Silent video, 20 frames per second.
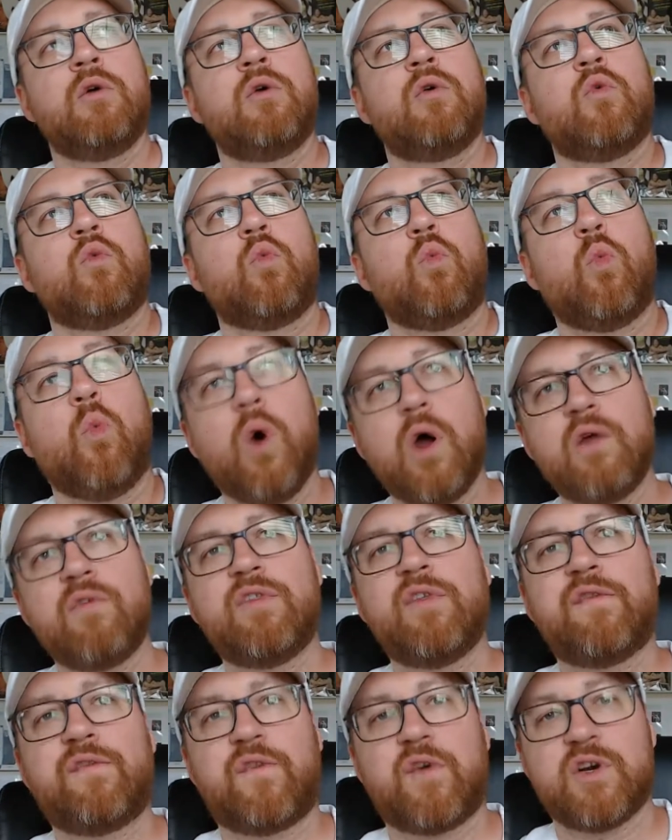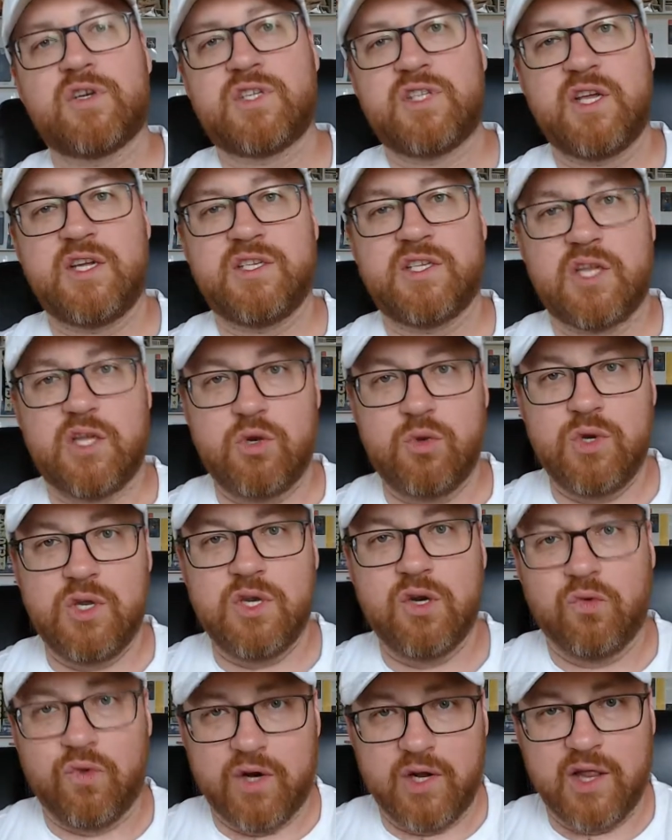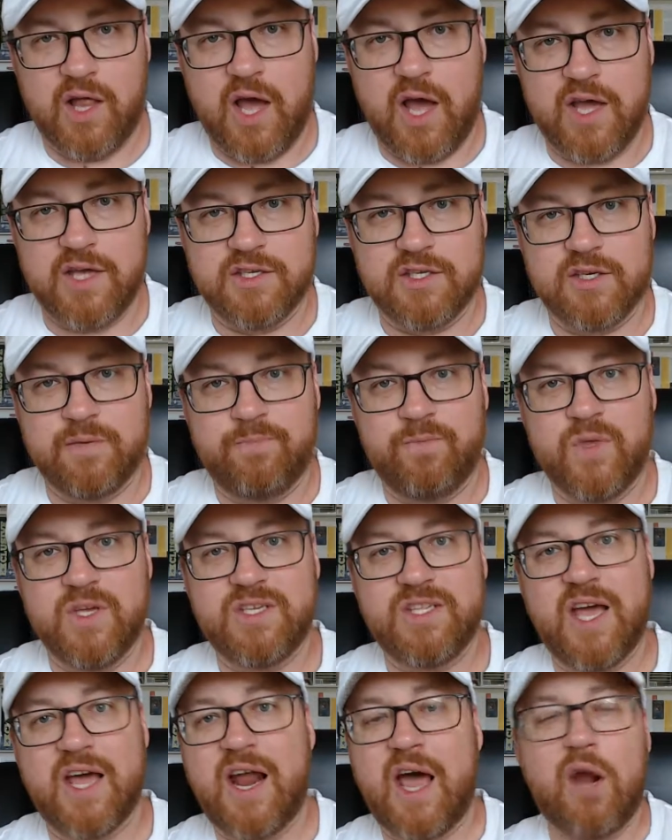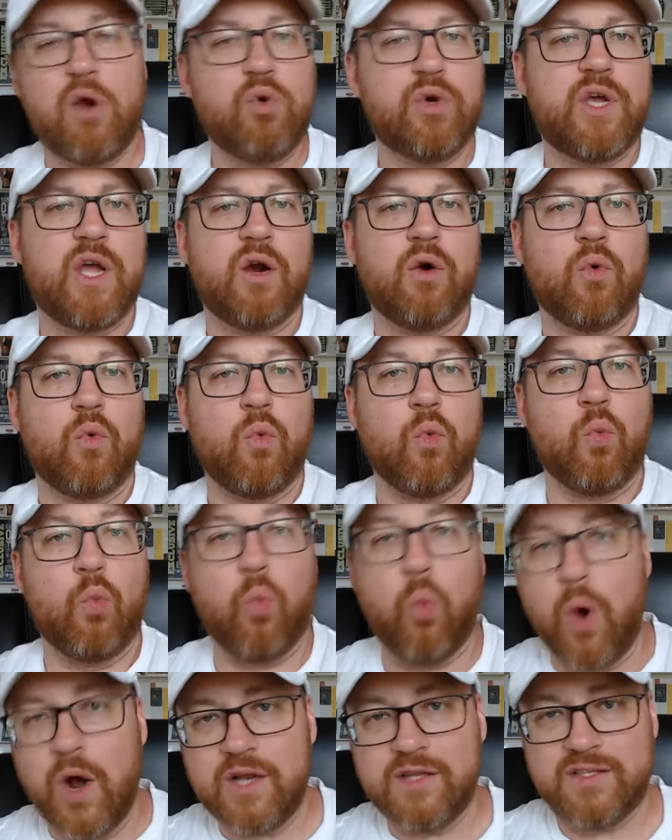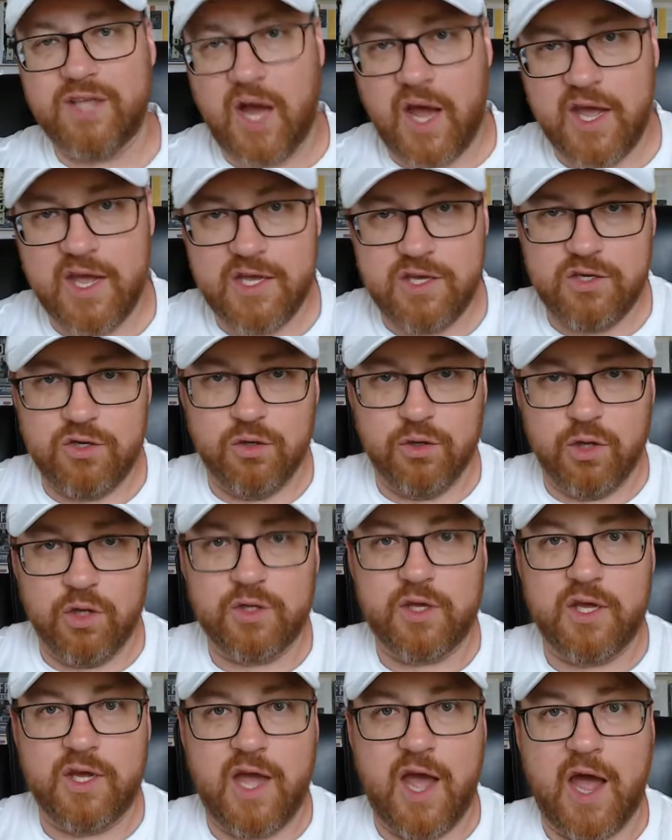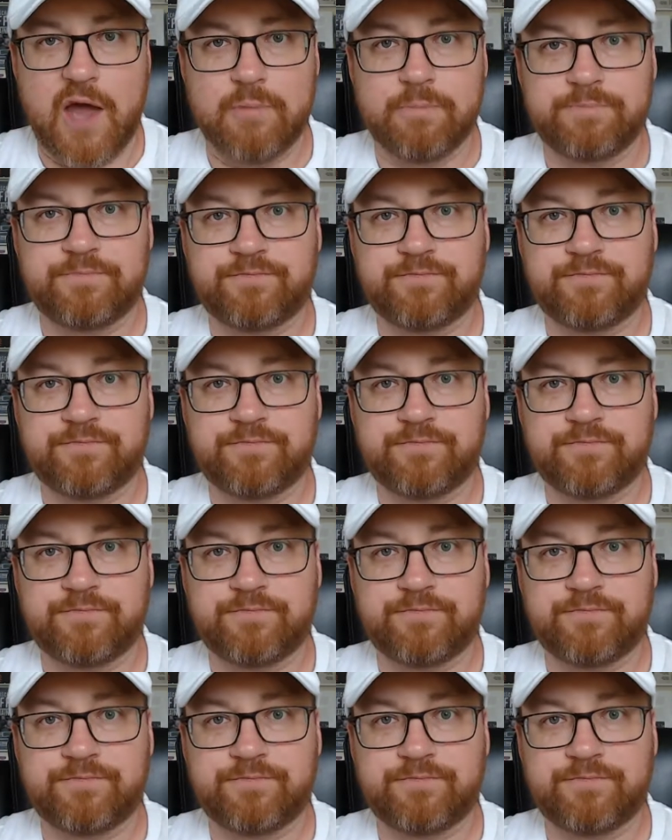One of the first things that you need to realize is that I don't care what diet you're looking at.